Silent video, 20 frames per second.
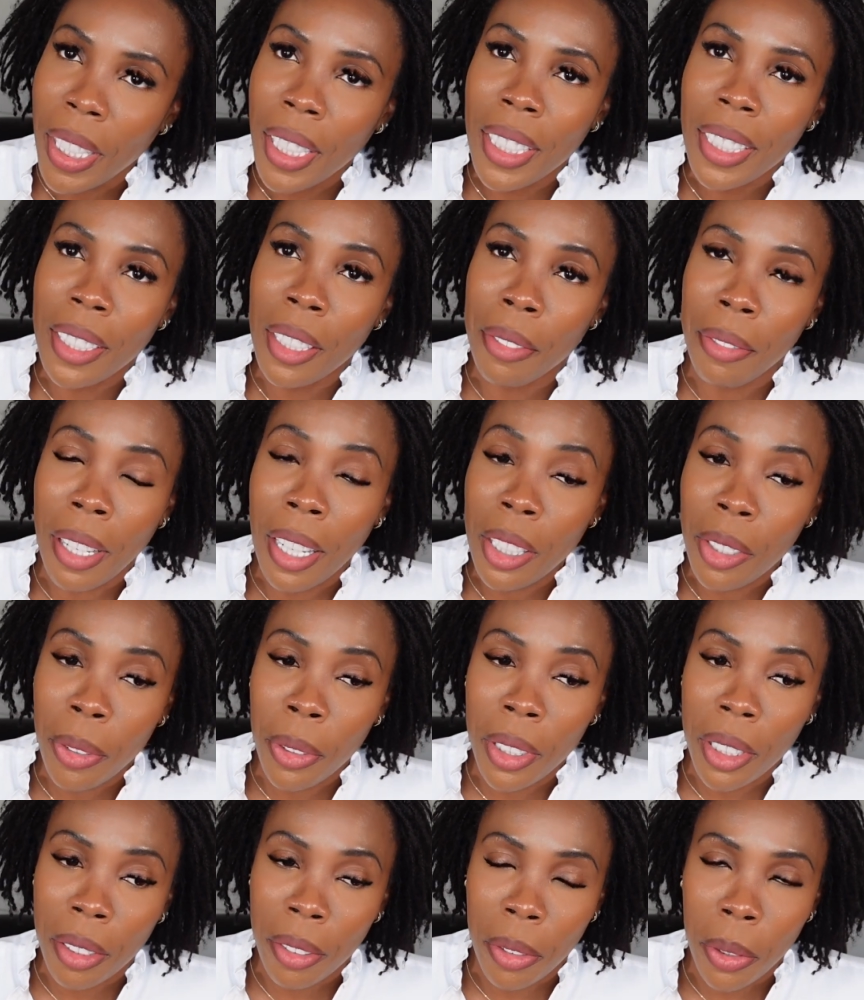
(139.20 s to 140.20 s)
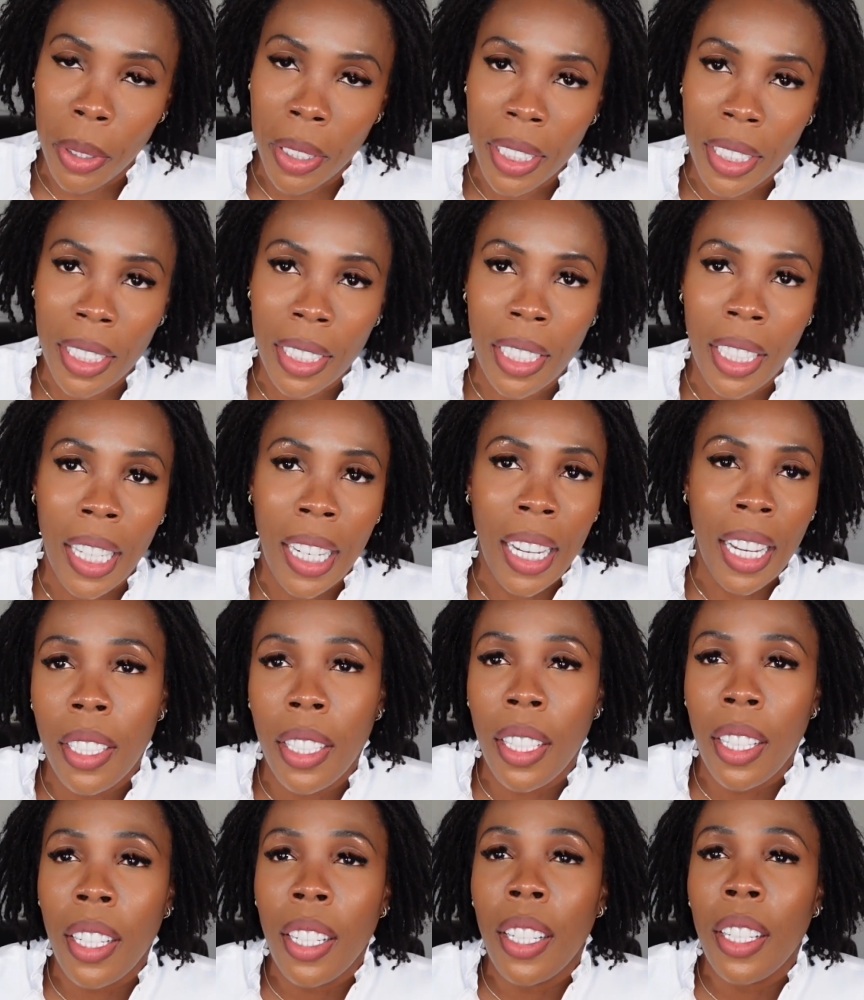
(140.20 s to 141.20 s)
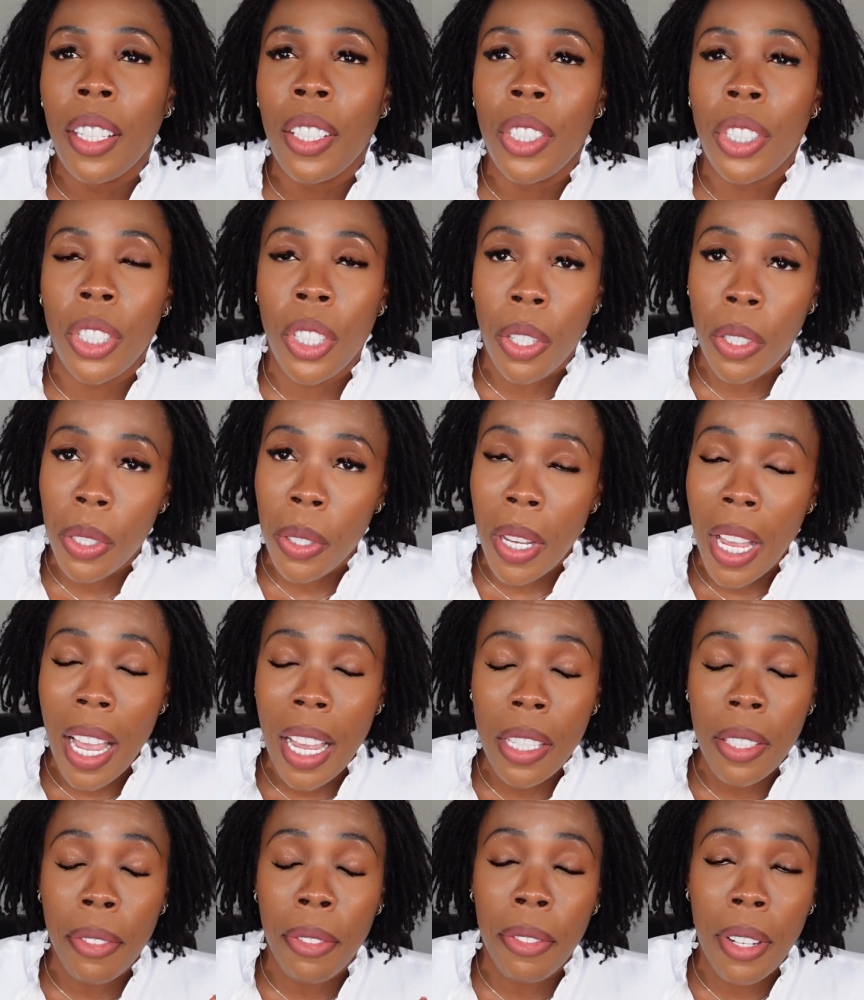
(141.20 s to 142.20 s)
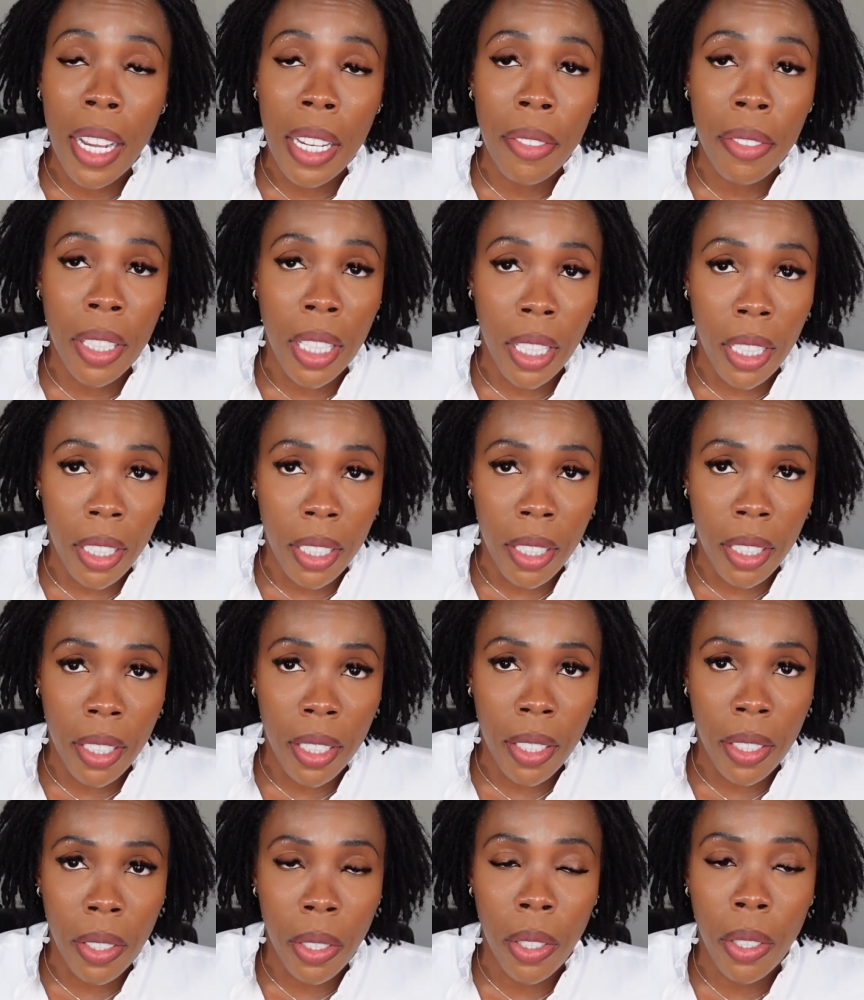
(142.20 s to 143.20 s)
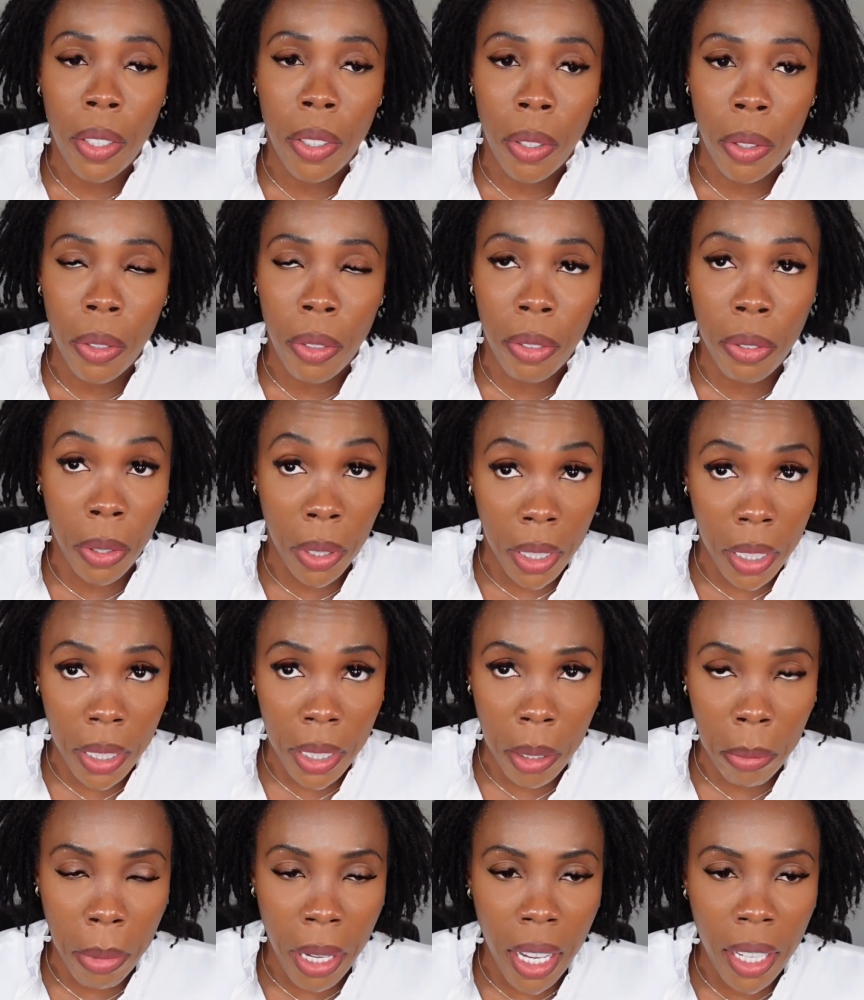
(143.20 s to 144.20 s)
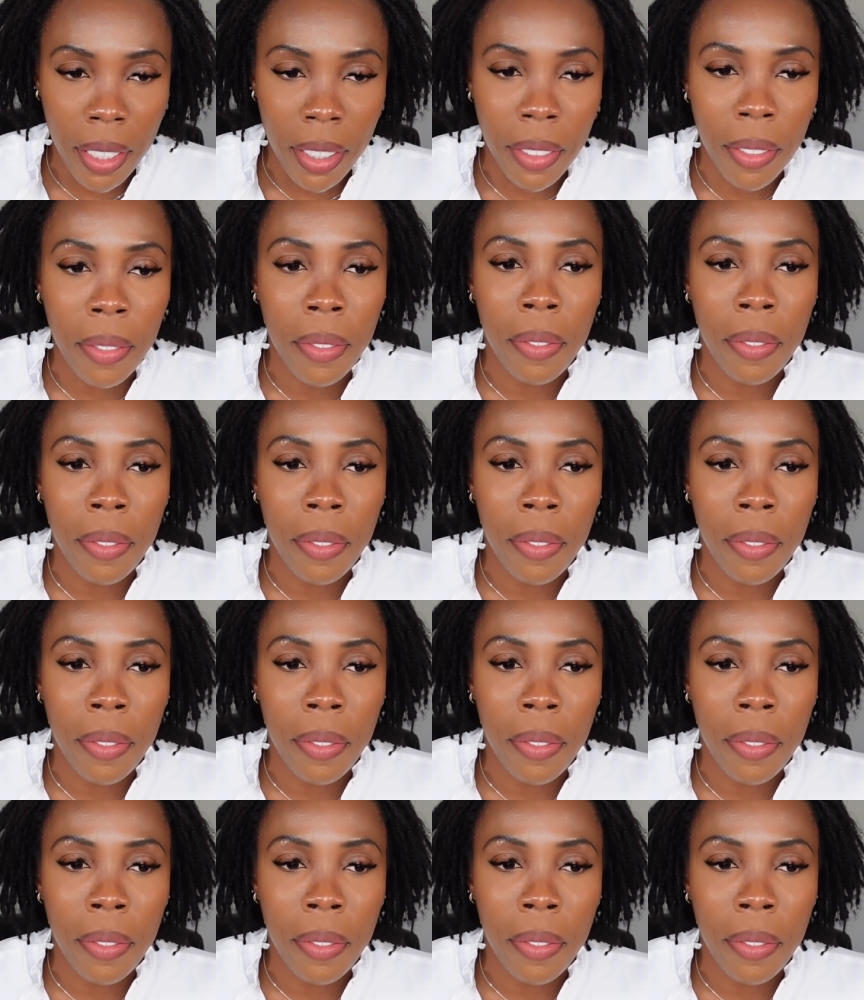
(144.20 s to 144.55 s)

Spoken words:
She files for divorce. She also has 5 kids for this man.